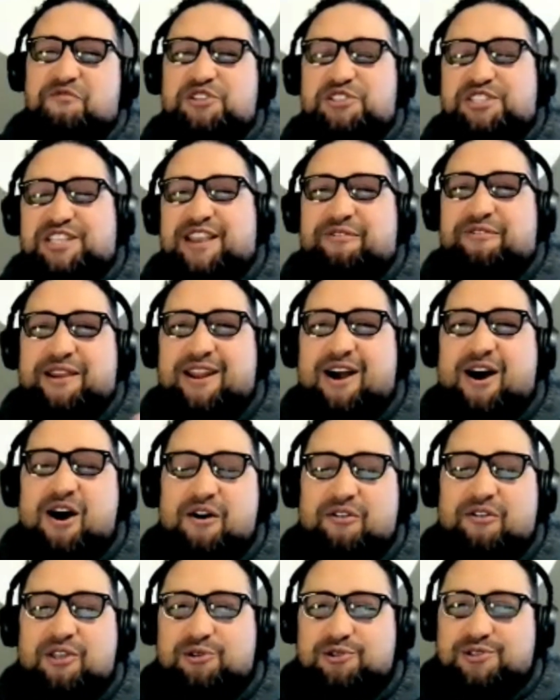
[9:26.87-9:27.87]
you for sharing
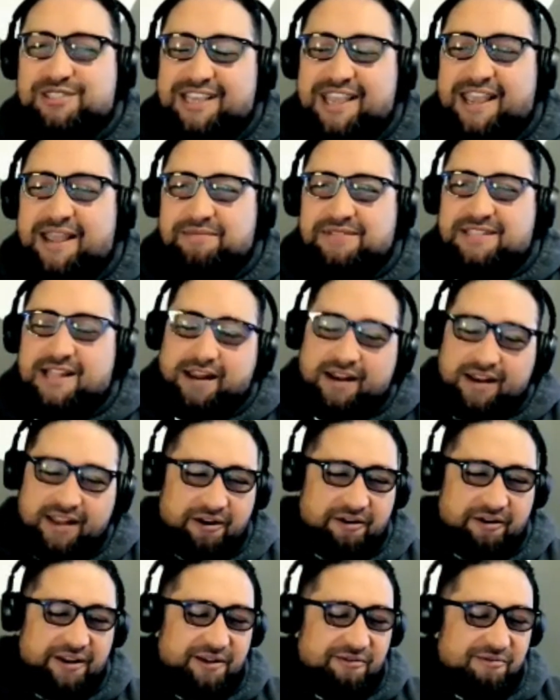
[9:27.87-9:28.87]
all those gems, like
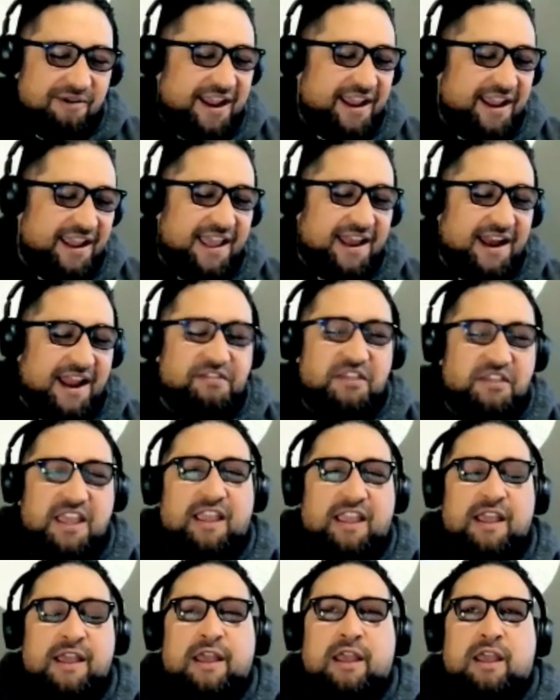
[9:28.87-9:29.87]
literally, right? And I
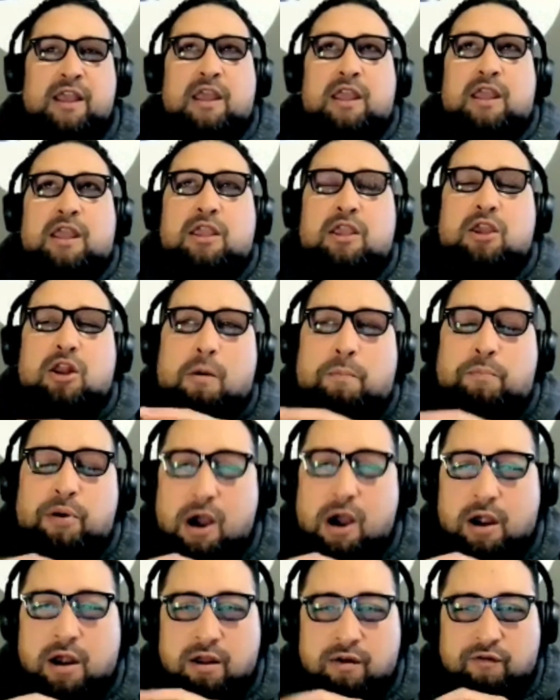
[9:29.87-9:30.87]
think,
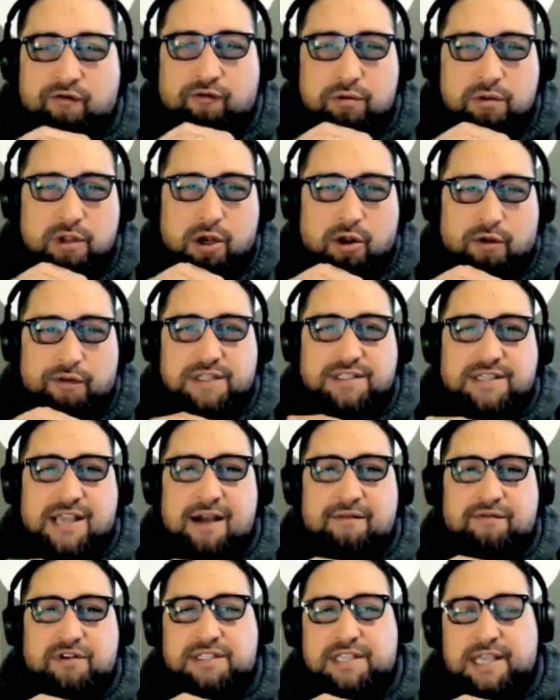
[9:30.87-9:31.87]
part of, this
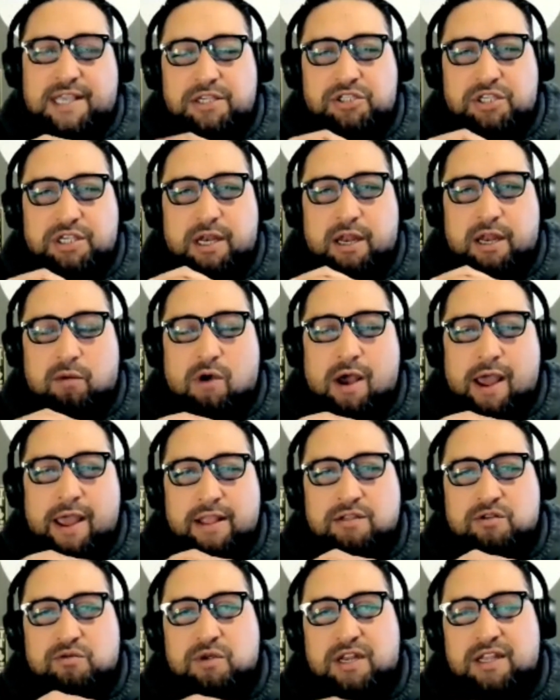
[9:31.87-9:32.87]
conversation and
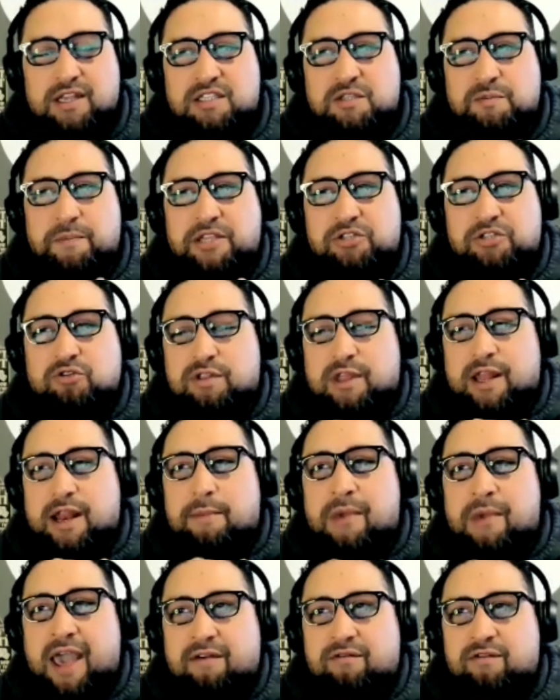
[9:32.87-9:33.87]
why it's really special that
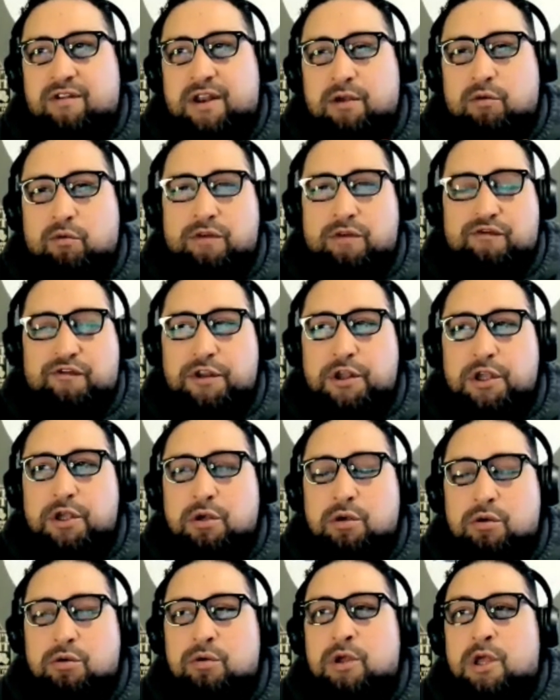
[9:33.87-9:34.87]
I'm having it with
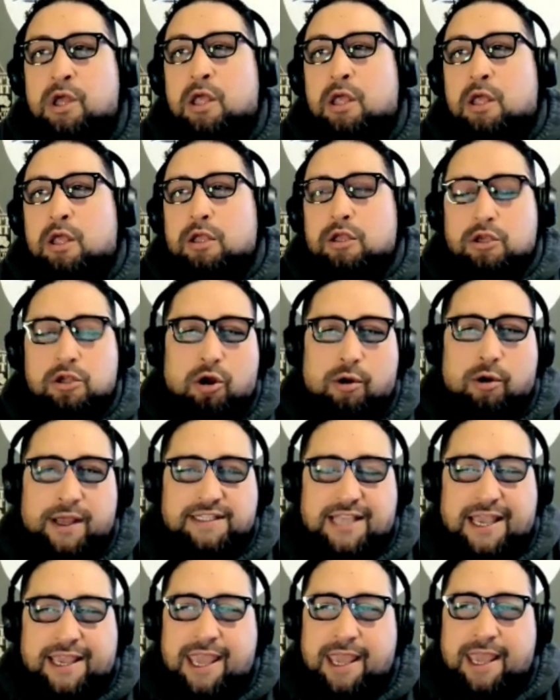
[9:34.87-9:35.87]
you,
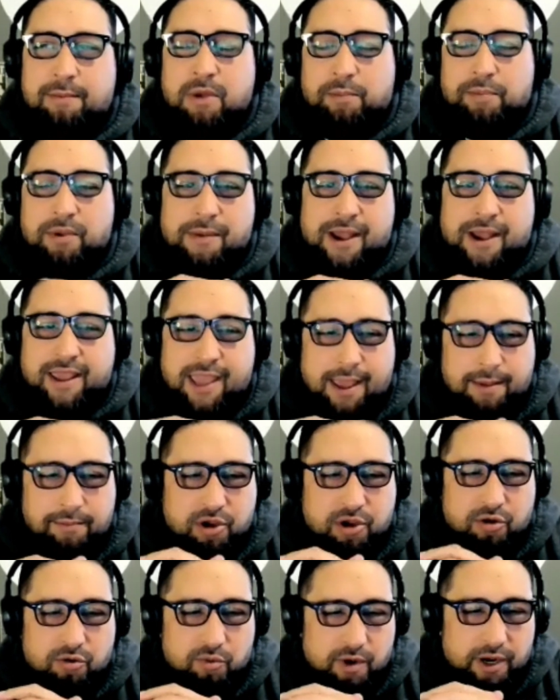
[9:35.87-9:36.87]
as I came up in my
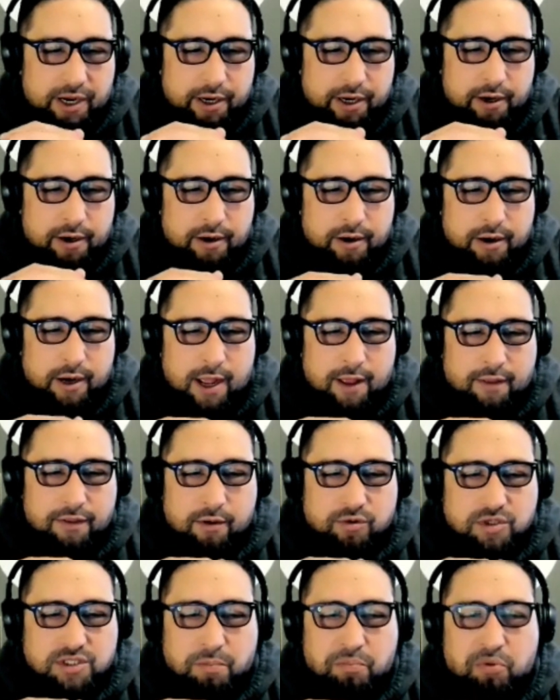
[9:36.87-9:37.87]
camp career,
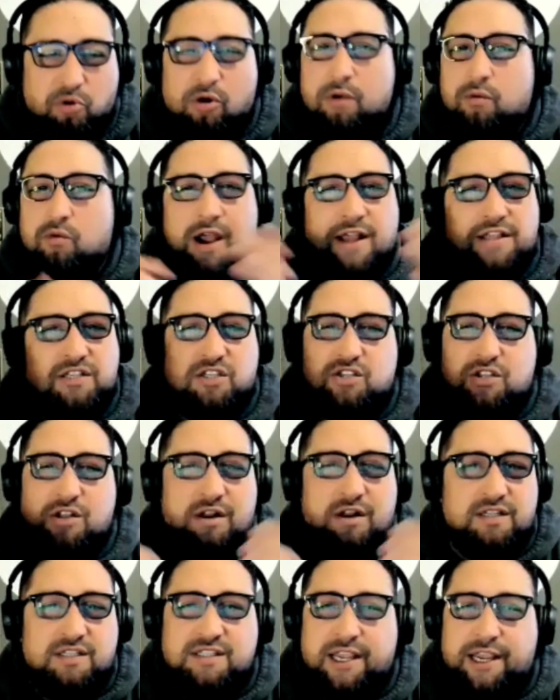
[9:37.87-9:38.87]
there was a point where I just
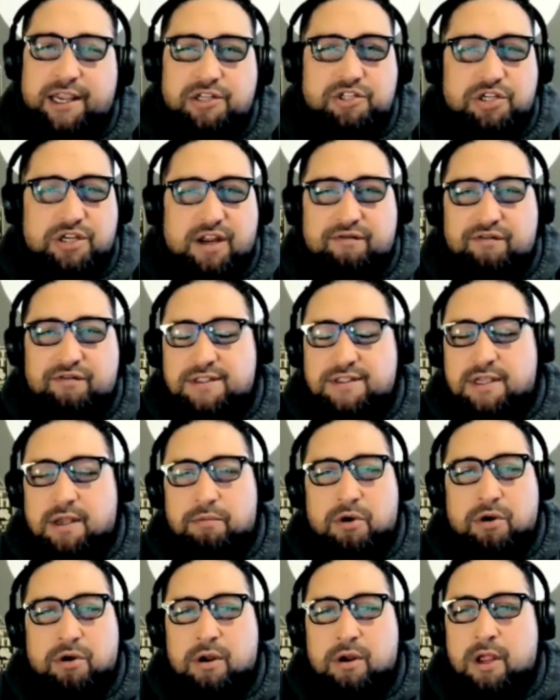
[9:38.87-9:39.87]
started saging every
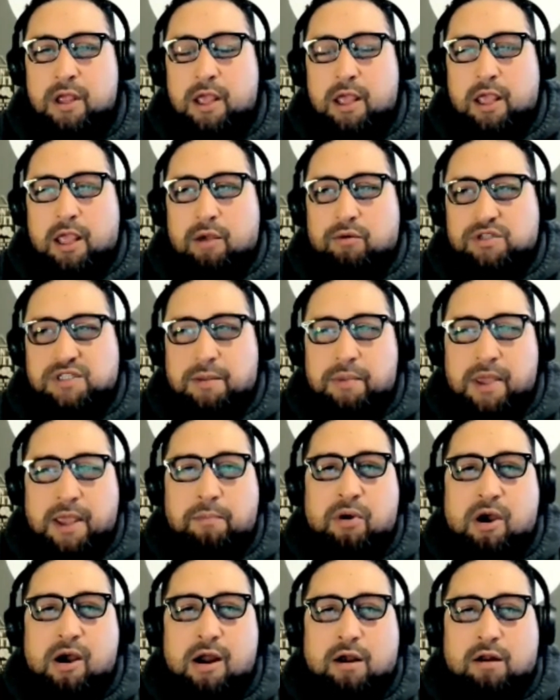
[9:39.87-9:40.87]
summer. It was a
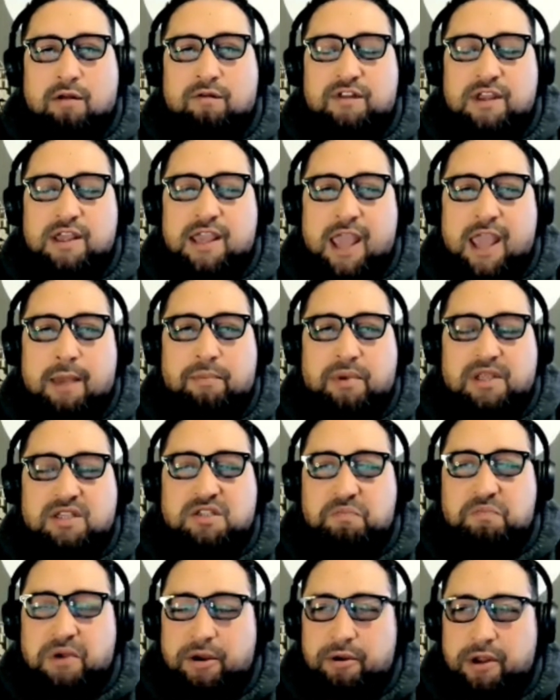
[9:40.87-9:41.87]
big part of the camp
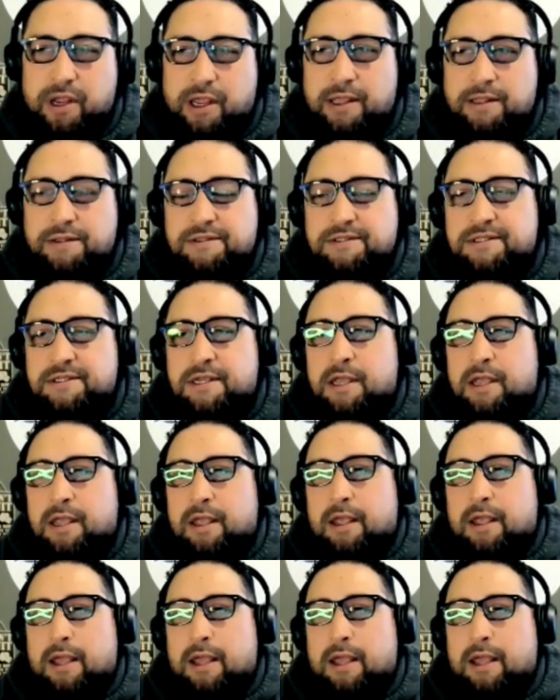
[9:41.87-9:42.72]
experience.